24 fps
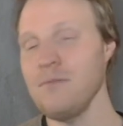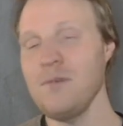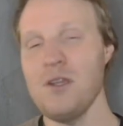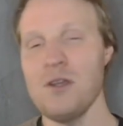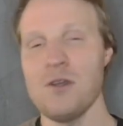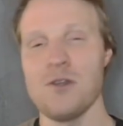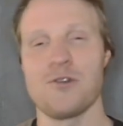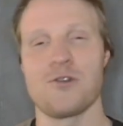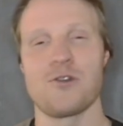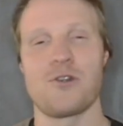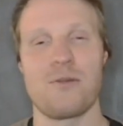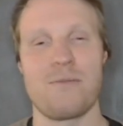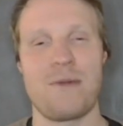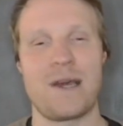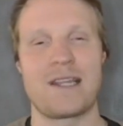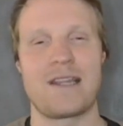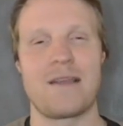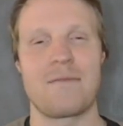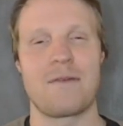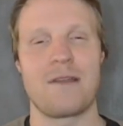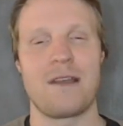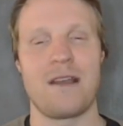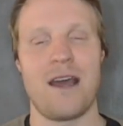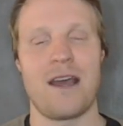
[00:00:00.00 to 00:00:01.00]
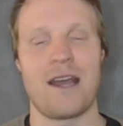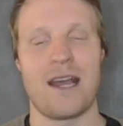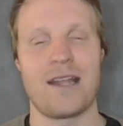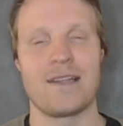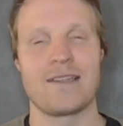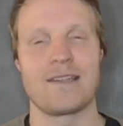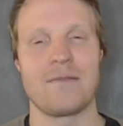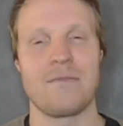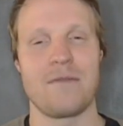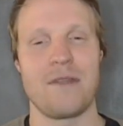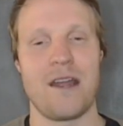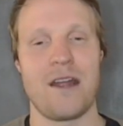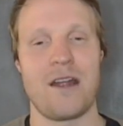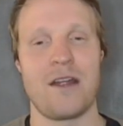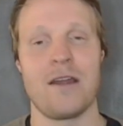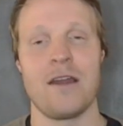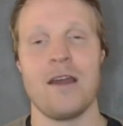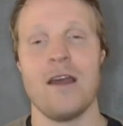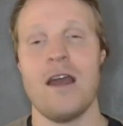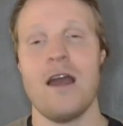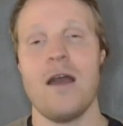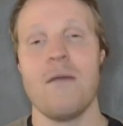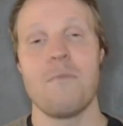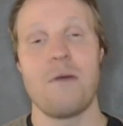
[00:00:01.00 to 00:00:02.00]
Sort of backed against them there.
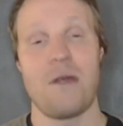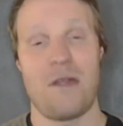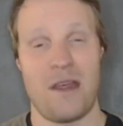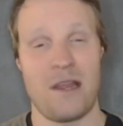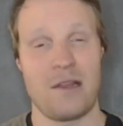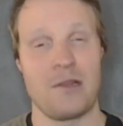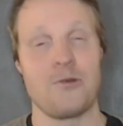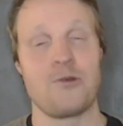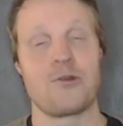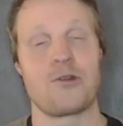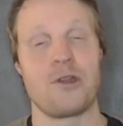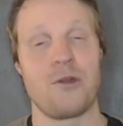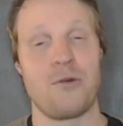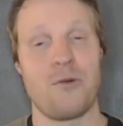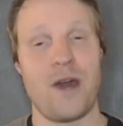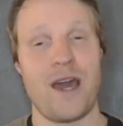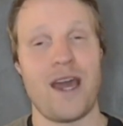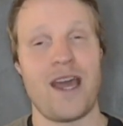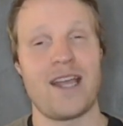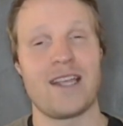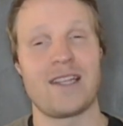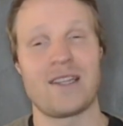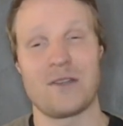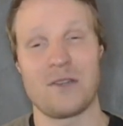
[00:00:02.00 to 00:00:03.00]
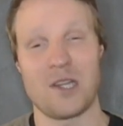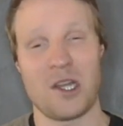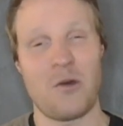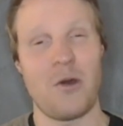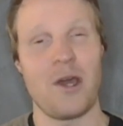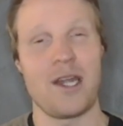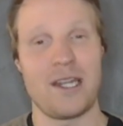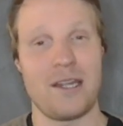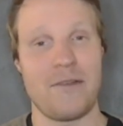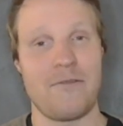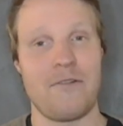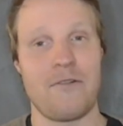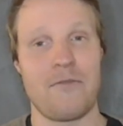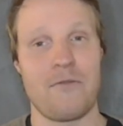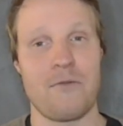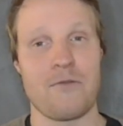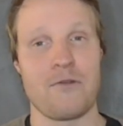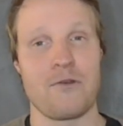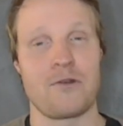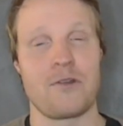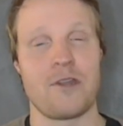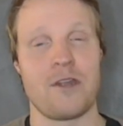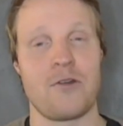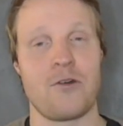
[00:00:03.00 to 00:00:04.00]
But I think Luton away is quite different from
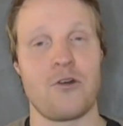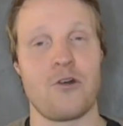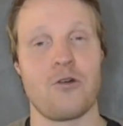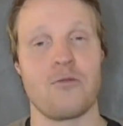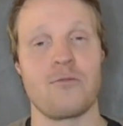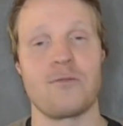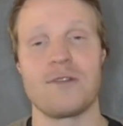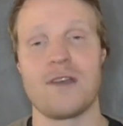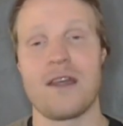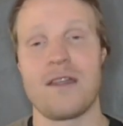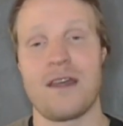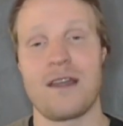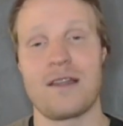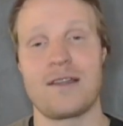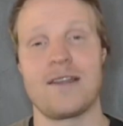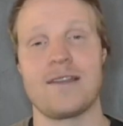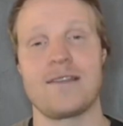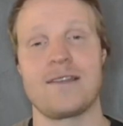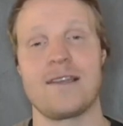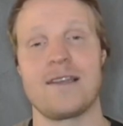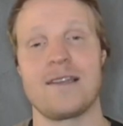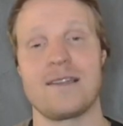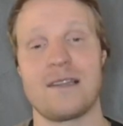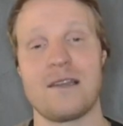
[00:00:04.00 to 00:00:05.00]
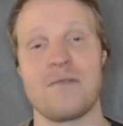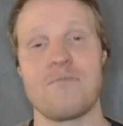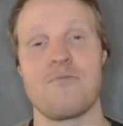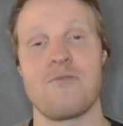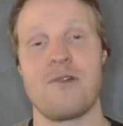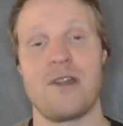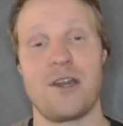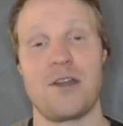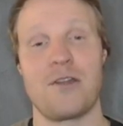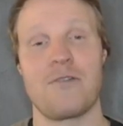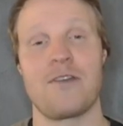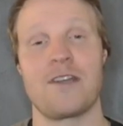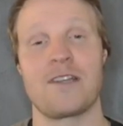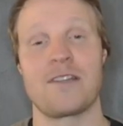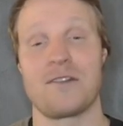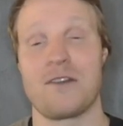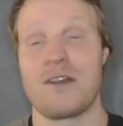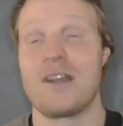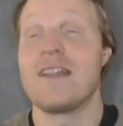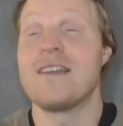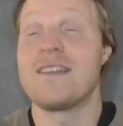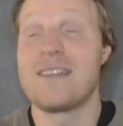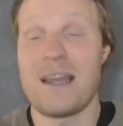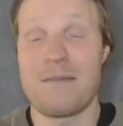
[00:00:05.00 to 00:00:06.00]
Luton at home. So I think this is a pretty good fixture.
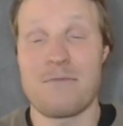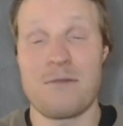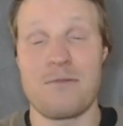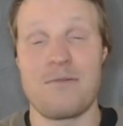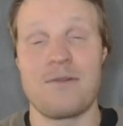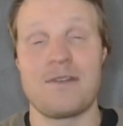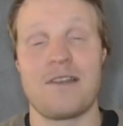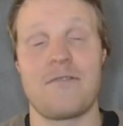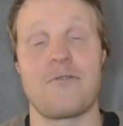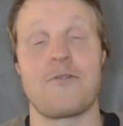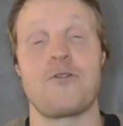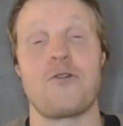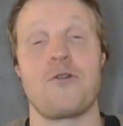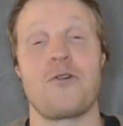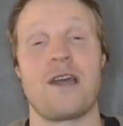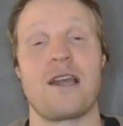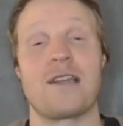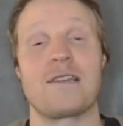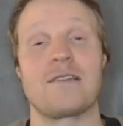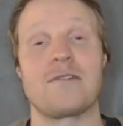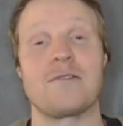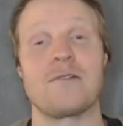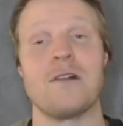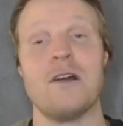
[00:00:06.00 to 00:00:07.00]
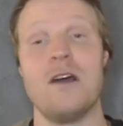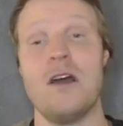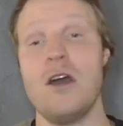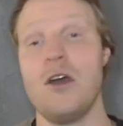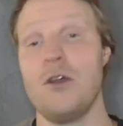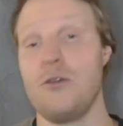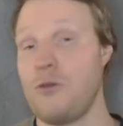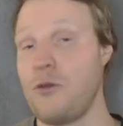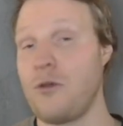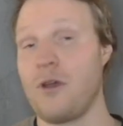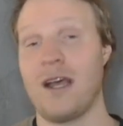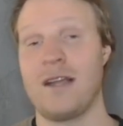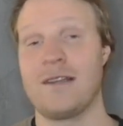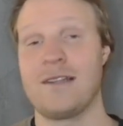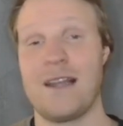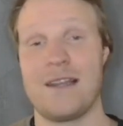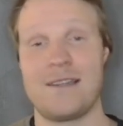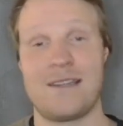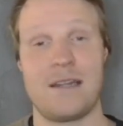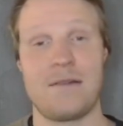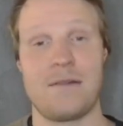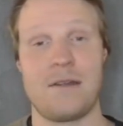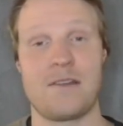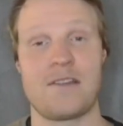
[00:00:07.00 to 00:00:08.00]
And the same could be said for Newcastle. Newcastle at
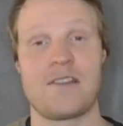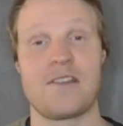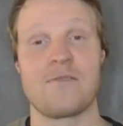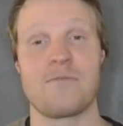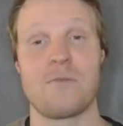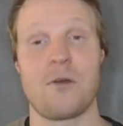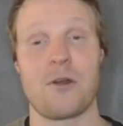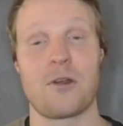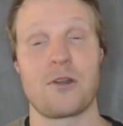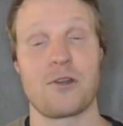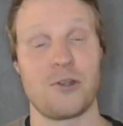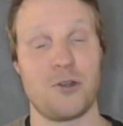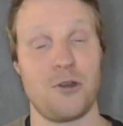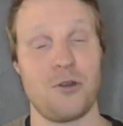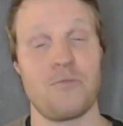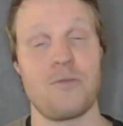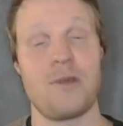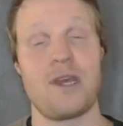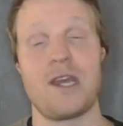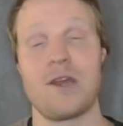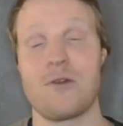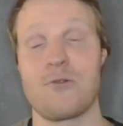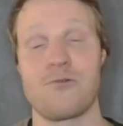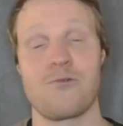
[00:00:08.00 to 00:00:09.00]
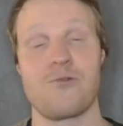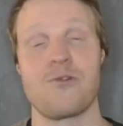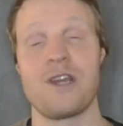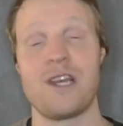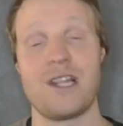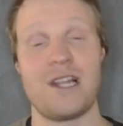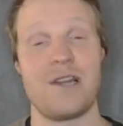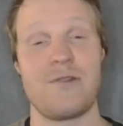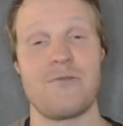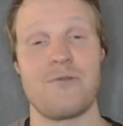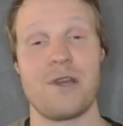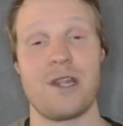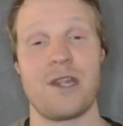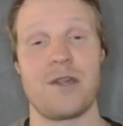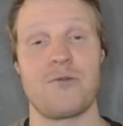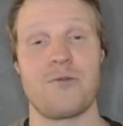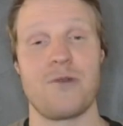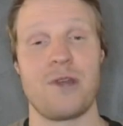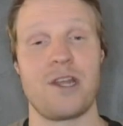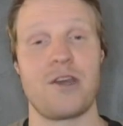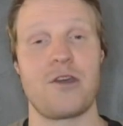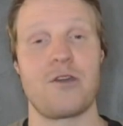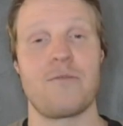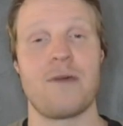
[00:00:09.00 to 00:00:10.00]
St. James's Park should be a really, really,
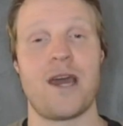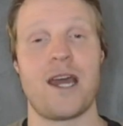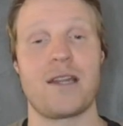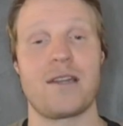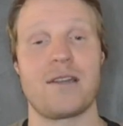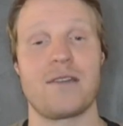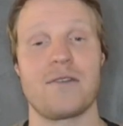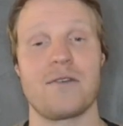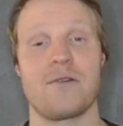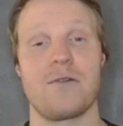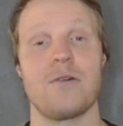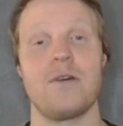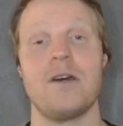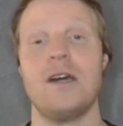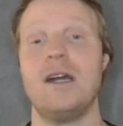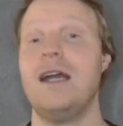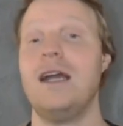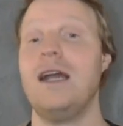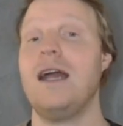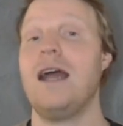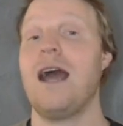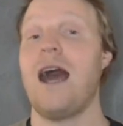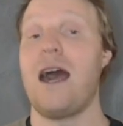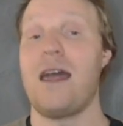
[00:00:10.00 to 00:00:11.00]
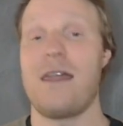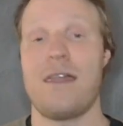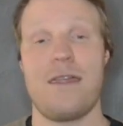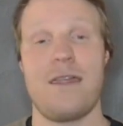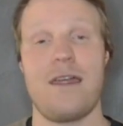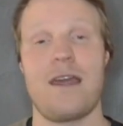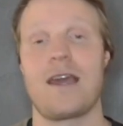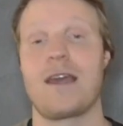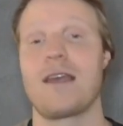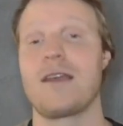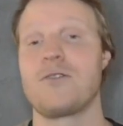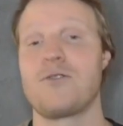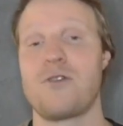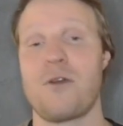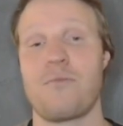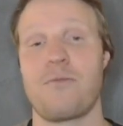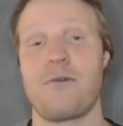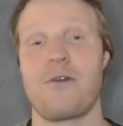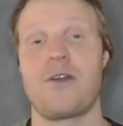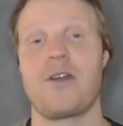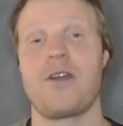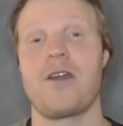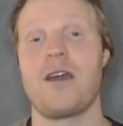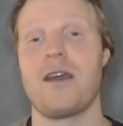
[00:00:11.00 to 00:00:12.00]
really good match. So I think
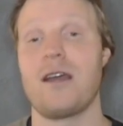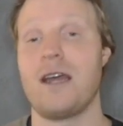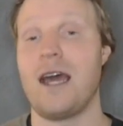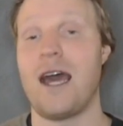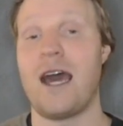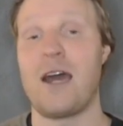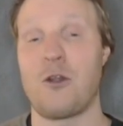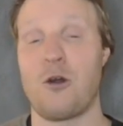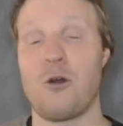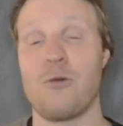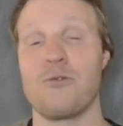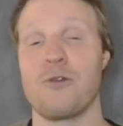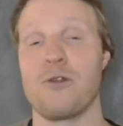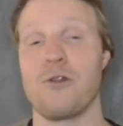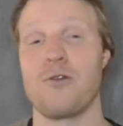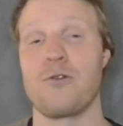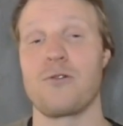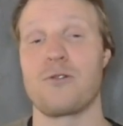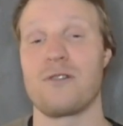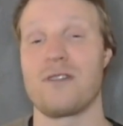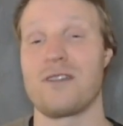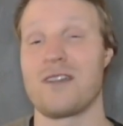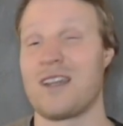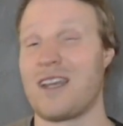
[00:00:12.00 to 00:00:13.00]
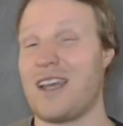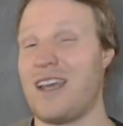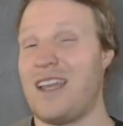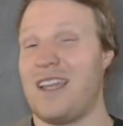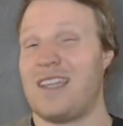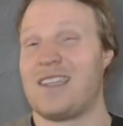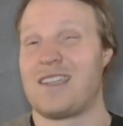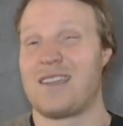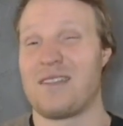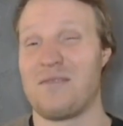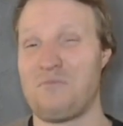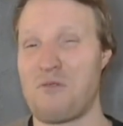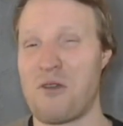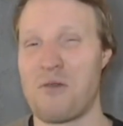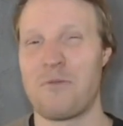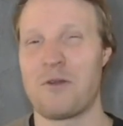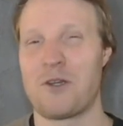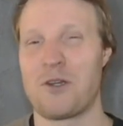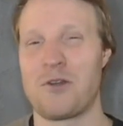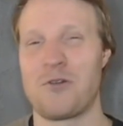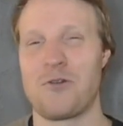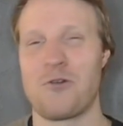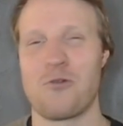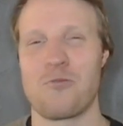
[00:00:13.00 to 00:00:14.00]
Trippier at home to Luton is pretty much
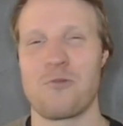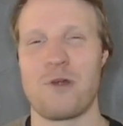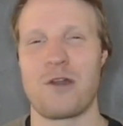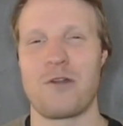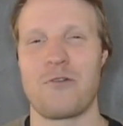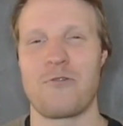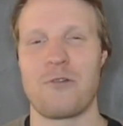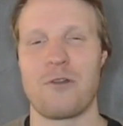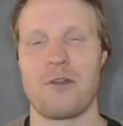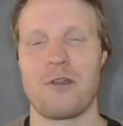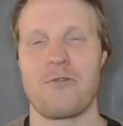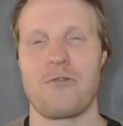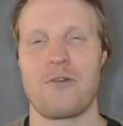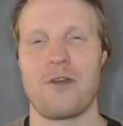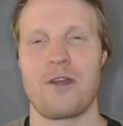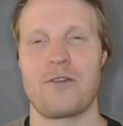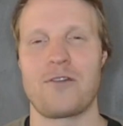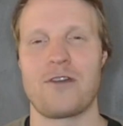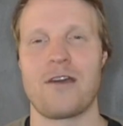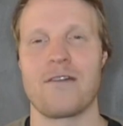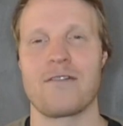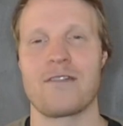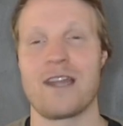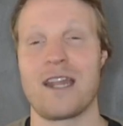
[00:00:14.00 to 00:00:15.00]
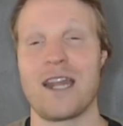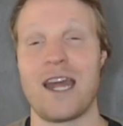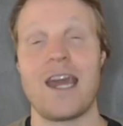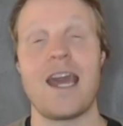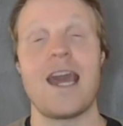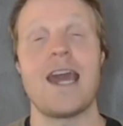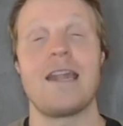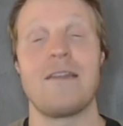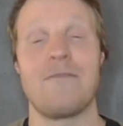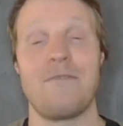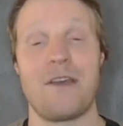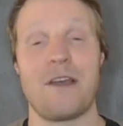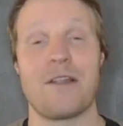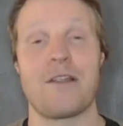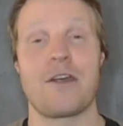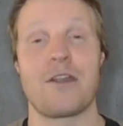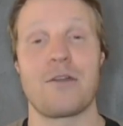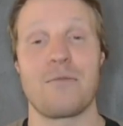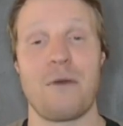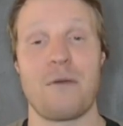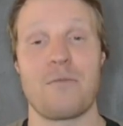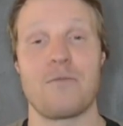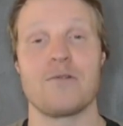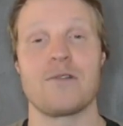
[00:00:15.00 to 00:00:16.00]
a no-brainer for the free draft. And I envy a lot
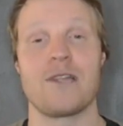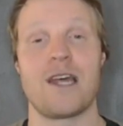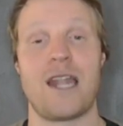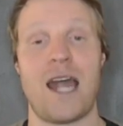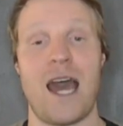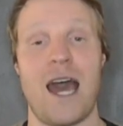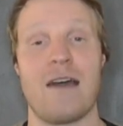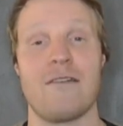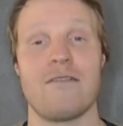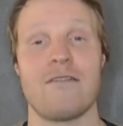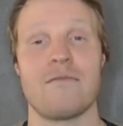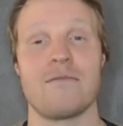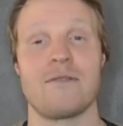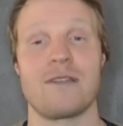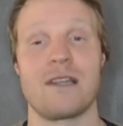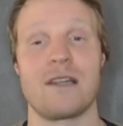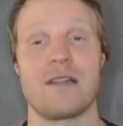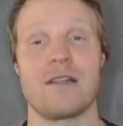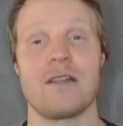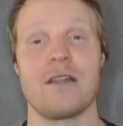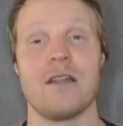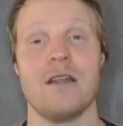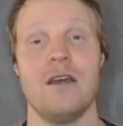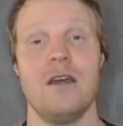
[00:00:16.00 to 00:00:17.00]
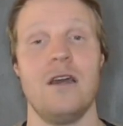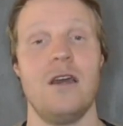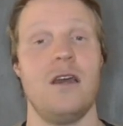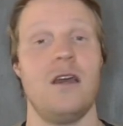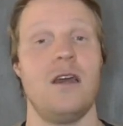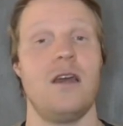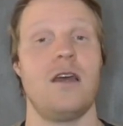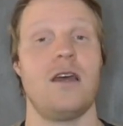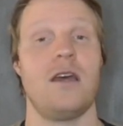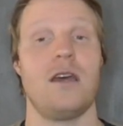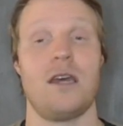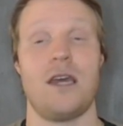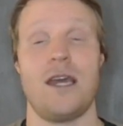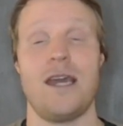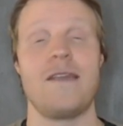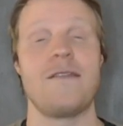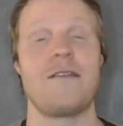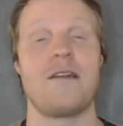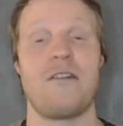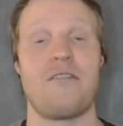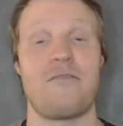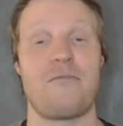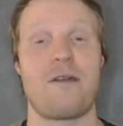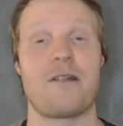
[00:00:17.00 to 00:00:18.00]
of people that have him still in
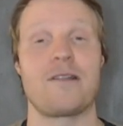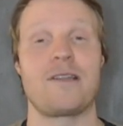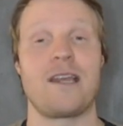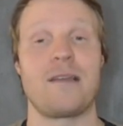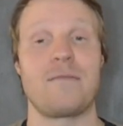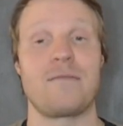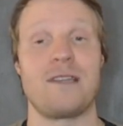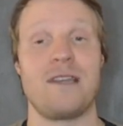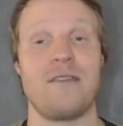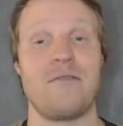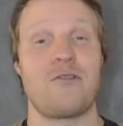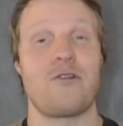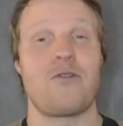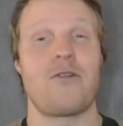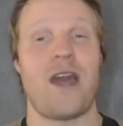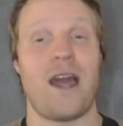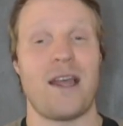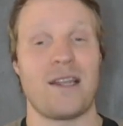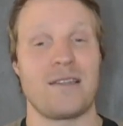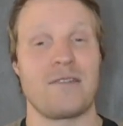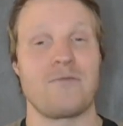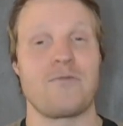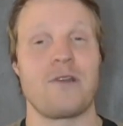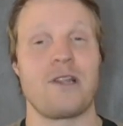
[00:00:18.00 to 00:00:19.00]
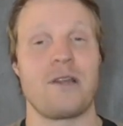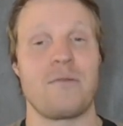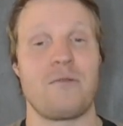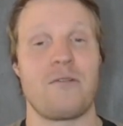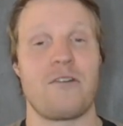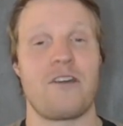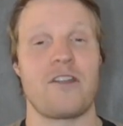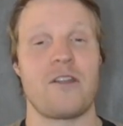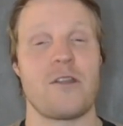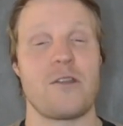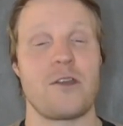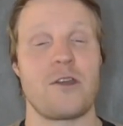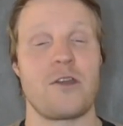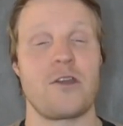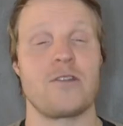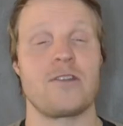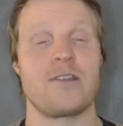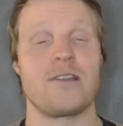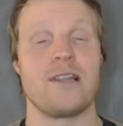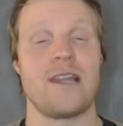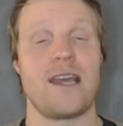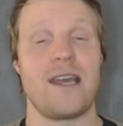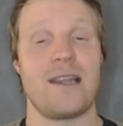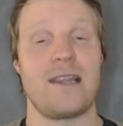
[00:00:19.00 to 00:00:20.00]
their FPL teams, even though he hasn't really provided the
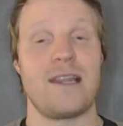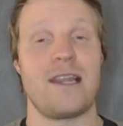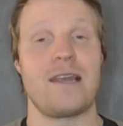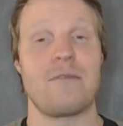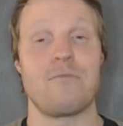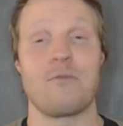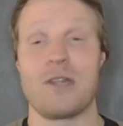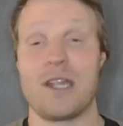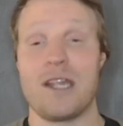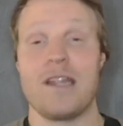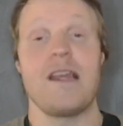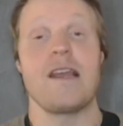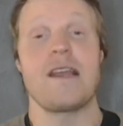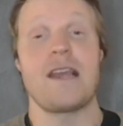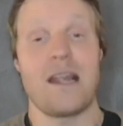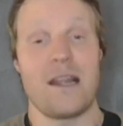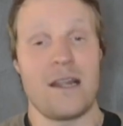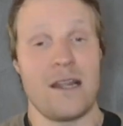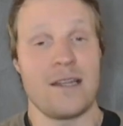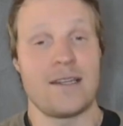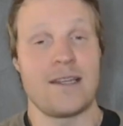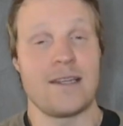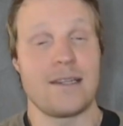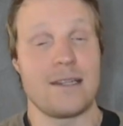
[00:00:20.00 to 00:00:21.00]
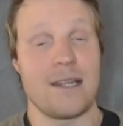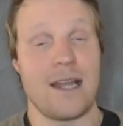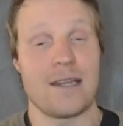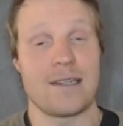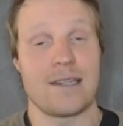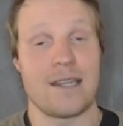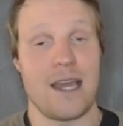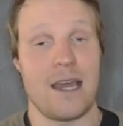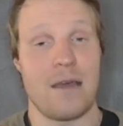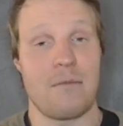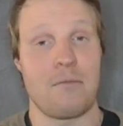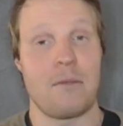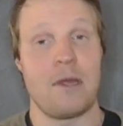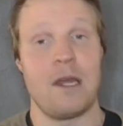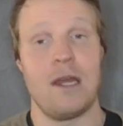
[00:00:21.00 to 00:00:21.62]
goods lately. But they did get an assist last game.